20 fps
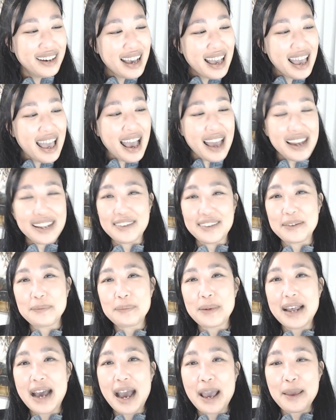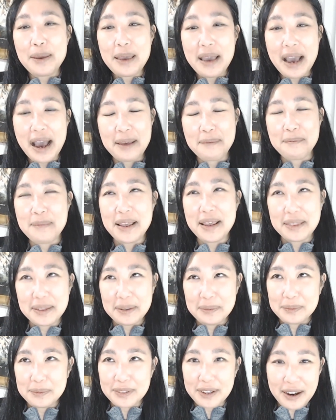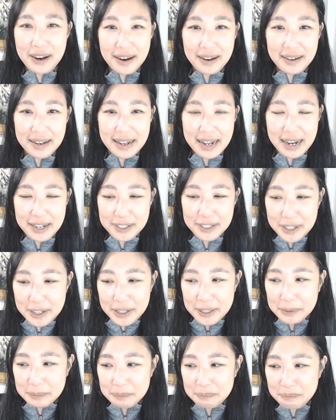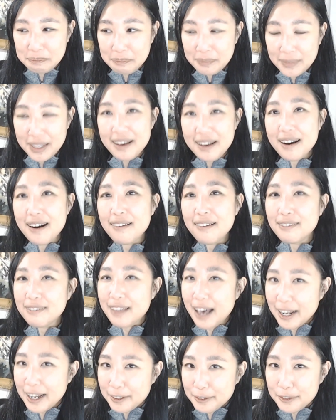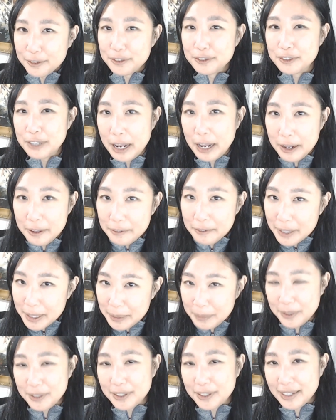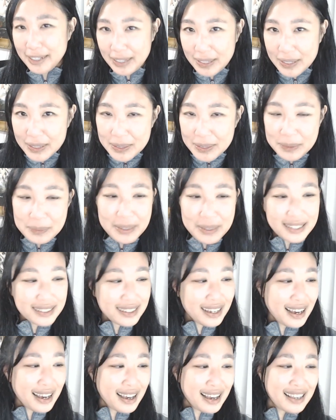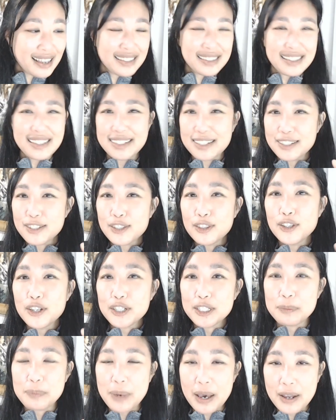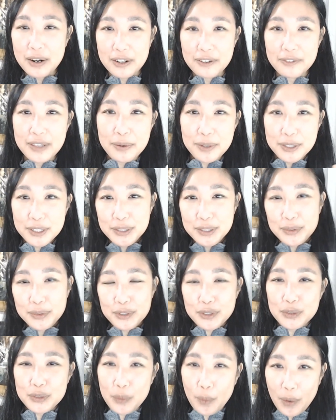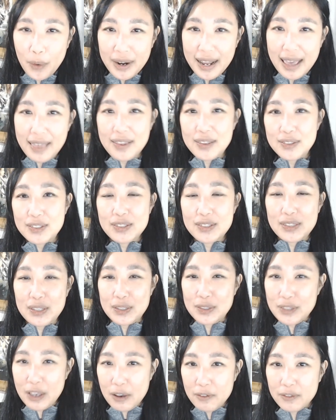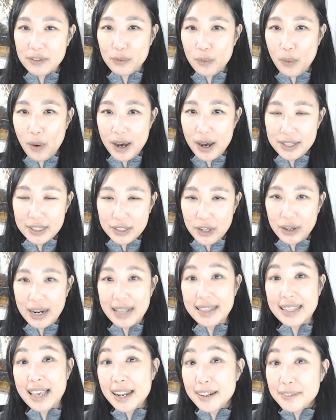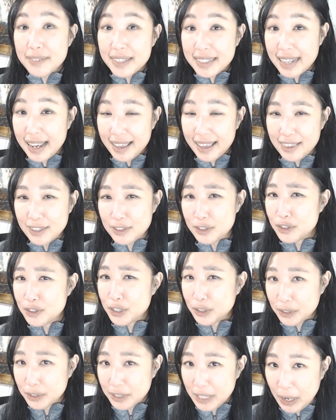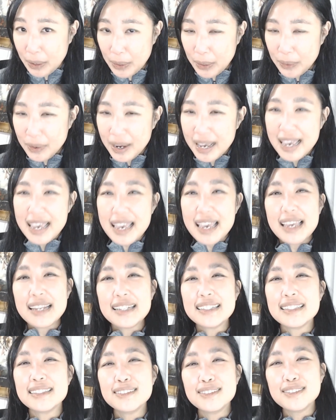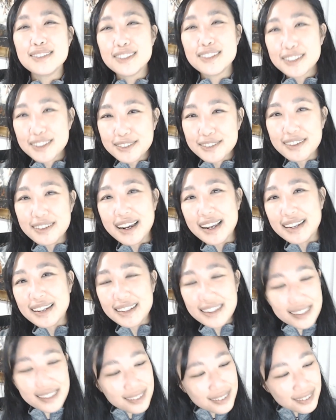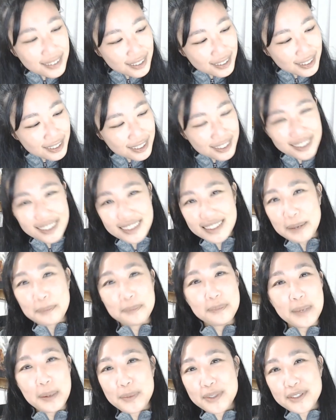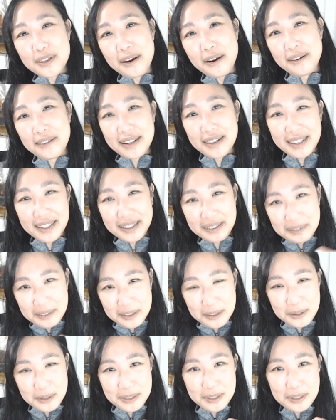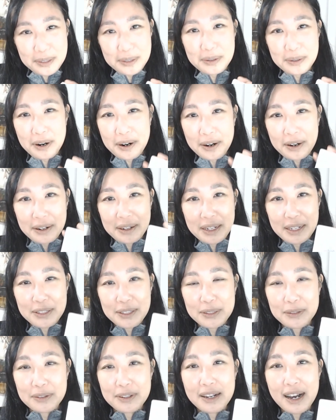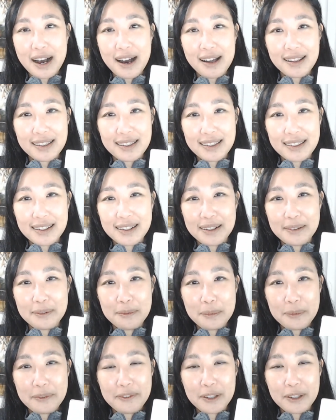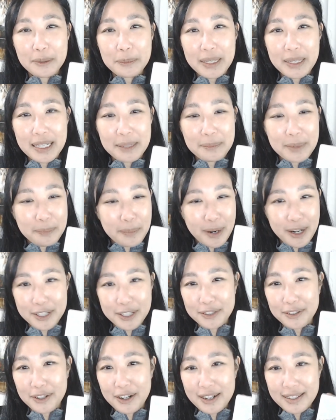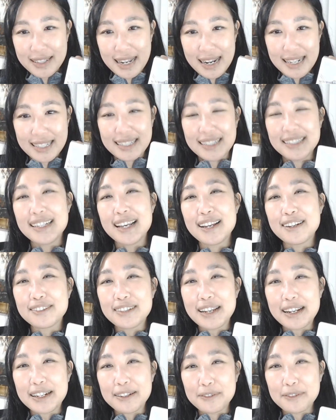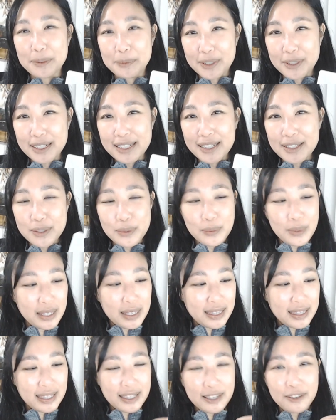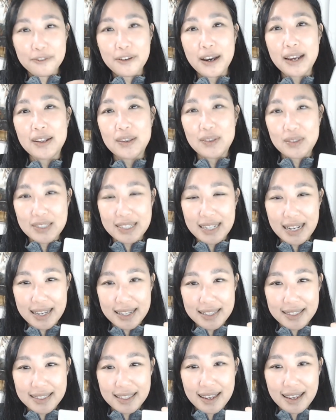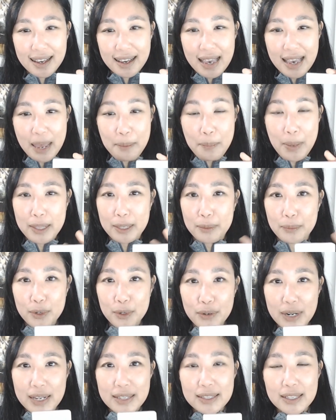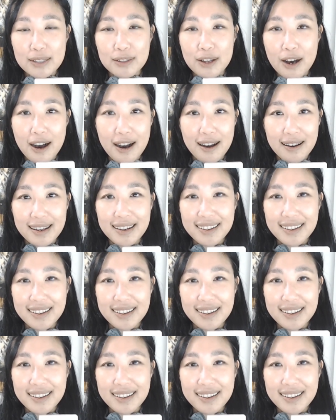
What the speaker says: Anyway, but I made them long, and I took a lot of creative liberties because it just looked better. If they were too short, and this is the Seven of Wands card, at the end of the day, this is still tarot, it didn't look right. It didn't look good. I'm sorry, those who are into Kali Philippine martial arts. I did take creative liberties with the fighting sticks and made them crazy long.